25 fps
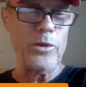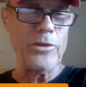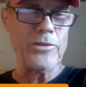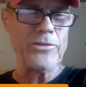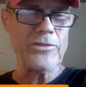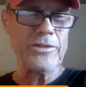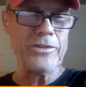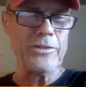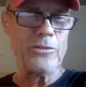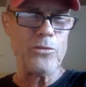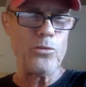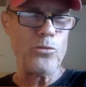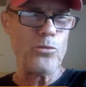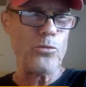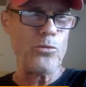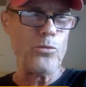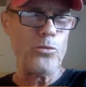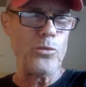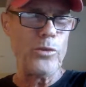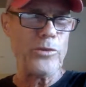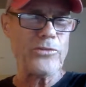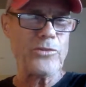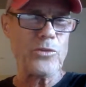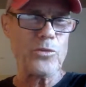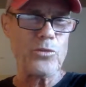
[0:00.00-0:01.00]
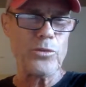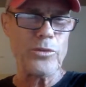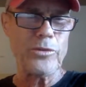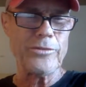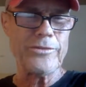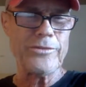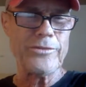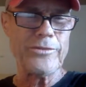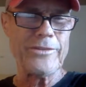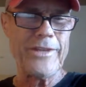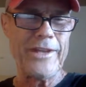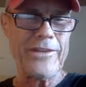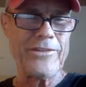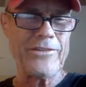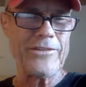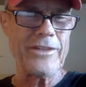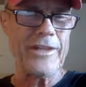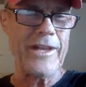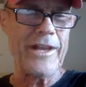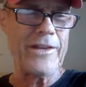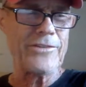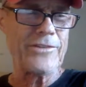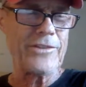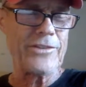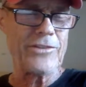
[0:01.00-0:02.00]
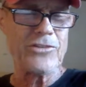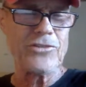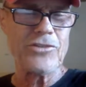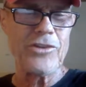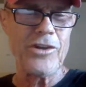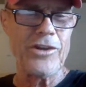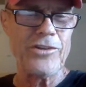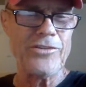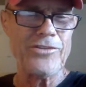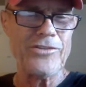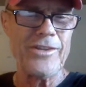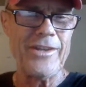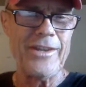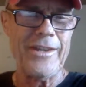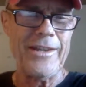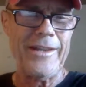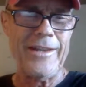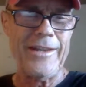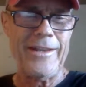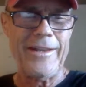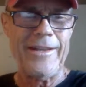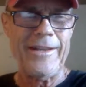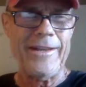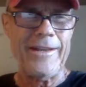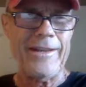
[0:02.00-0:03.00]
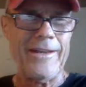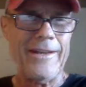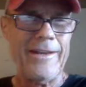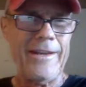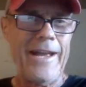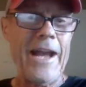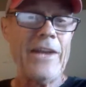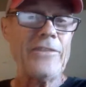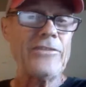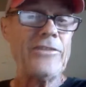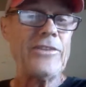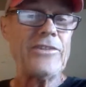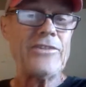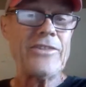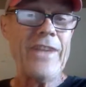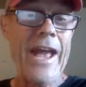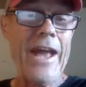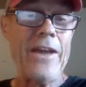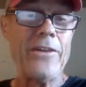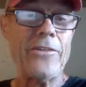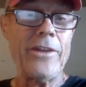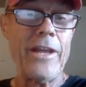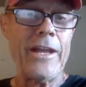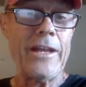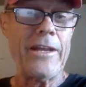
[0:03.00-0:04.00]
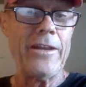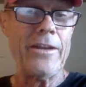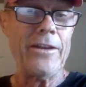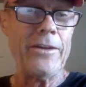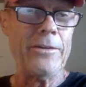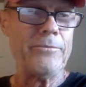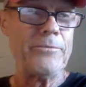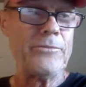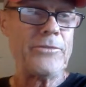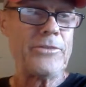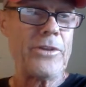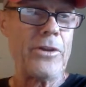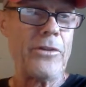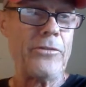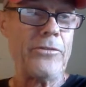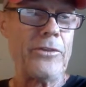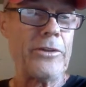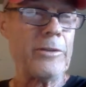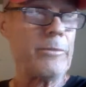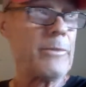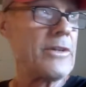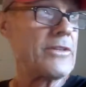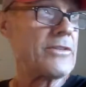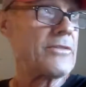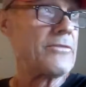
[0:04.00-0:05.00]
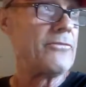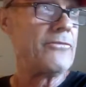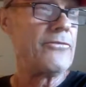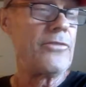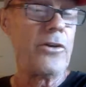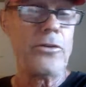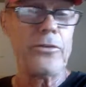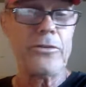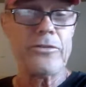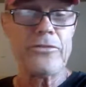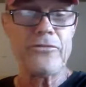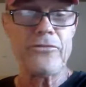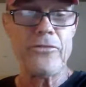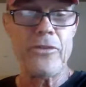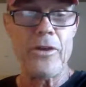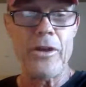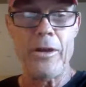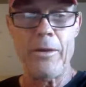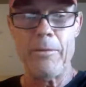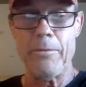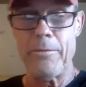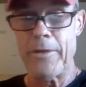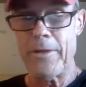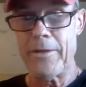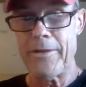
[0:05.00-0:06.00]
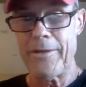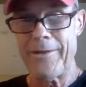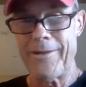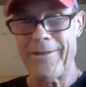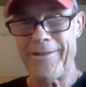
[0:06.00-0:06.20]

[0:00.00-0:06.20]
the Wilson World Tennis Classic starts actually Saturday here. So there are going to be some folks from